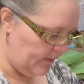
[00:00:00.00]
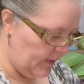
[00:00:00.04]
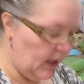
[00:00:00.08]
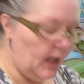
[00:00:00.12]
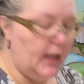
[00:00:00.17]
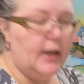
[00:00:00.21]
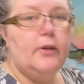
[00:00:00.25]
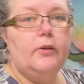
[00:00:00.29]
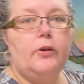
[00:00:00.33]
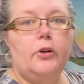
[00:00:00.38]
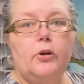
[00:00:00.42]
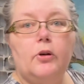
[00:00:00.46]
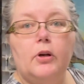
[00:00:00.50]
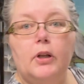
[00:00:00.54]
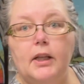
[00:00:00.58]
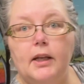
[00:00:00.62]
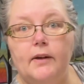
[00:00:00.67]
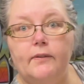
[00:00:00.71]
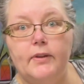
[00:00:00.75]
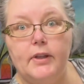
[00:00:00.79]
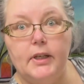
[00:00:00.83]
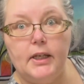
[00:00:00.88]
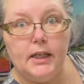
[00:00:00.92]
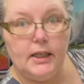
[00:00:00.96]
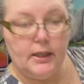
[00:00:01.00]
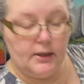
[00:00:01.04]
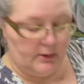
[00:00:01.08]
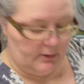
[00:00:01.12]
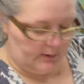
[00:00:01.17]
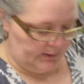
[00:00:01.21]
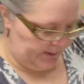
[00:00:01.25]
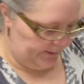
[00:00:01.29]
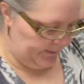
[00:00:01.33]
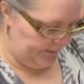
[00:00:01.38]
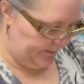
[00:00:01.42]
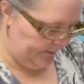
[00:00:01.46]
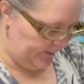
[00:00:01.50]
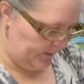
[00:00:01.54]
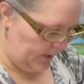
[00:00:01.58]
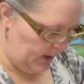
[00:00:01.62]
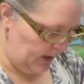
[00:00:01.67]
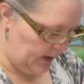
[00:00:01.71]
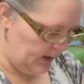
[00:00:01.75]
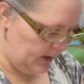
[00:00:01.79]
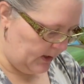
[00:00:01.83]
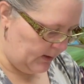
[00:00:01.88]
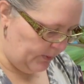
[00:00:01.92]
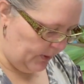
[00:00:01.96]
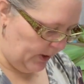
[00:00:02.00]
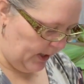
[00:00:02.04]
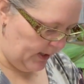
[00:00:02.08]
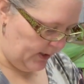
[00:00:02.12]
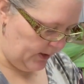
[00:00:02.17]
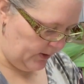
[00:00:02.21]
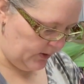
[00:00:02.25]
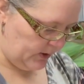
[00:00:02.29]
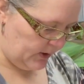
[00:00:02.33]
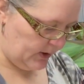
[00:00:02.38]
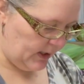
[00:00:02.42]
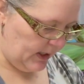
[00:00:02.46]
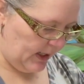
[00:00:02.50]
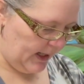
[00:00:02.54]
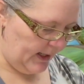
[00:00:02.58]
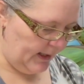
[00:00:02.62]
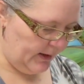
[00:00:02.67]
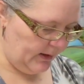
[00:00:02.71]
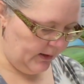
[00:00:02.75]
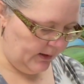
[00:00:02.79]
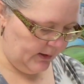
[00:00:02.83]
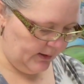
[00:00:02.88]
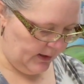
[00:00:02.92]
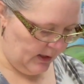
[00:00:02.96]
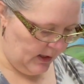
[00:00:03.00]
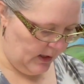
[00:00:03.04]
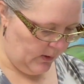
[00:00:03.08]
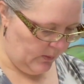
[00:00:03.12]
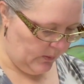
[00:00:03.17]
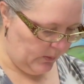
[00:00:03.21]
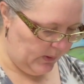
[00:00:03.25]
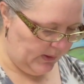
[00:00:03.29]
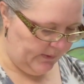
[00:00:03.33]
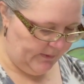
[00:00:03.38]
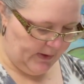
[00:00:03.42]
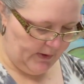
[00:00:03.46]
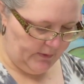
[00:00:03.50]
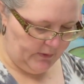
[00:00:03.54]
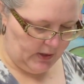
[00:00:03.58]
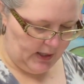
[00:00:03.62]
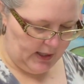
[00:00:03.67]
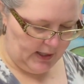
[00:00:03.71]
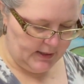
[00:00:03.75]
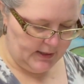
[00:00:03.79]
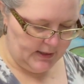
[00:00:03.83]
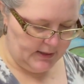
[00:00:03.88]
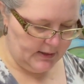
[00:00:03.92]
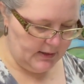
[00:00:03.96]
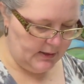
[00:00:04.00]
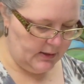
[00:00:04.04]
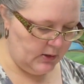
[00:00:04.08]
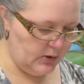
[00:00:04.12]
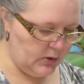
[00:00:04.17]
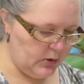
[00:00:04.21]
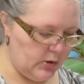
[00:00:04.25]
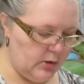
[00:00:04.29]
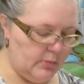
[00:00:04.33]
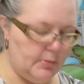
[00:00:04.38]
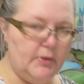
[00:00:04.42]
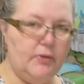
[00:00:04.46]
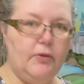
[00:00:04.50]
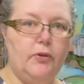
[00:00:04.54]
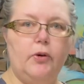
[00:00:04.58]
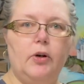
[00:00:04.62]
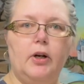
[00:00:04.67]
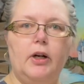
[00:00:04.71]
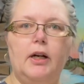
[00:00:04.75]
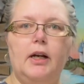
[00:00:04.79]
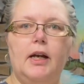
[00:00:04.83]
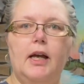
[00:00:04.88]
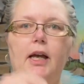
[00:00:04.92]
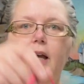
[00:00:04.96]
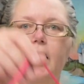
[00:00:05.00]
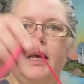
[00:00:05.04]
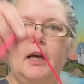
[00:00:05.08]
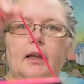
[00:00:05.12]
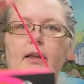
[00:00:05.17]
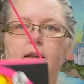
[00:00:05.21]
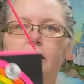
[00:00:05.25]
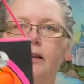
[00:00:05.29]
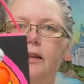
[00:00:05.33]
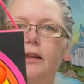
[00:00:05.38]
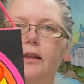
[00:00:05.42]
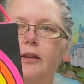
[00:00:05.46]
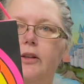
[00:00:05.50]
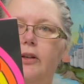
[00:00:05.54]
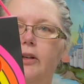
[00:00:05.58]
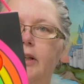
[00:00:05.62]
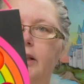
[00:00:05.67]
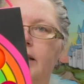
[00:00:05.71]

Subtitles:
I know you all love the NeeDoh. This is brand new style. We've never had this in the store before. Look